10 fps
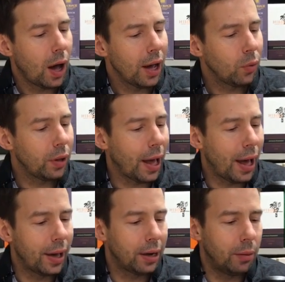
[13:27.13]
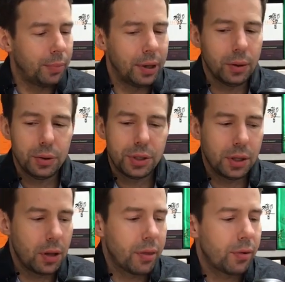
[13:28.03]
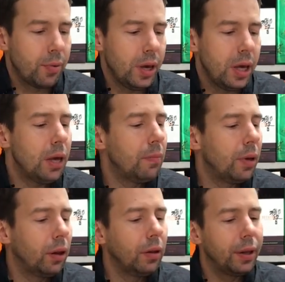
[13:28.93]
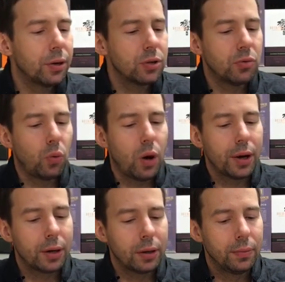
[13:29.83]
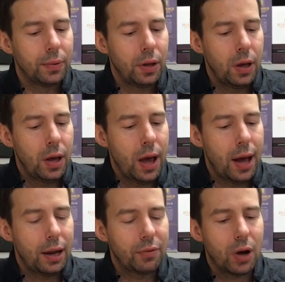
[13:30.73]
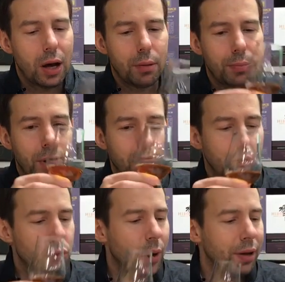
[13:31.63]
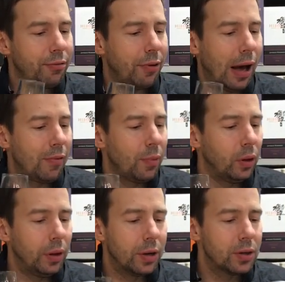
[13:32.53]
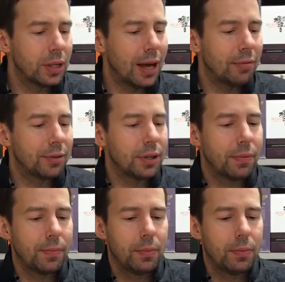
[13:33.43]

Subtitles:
I will add about 3 milliliters of water. And I've got about 25 milliliters left.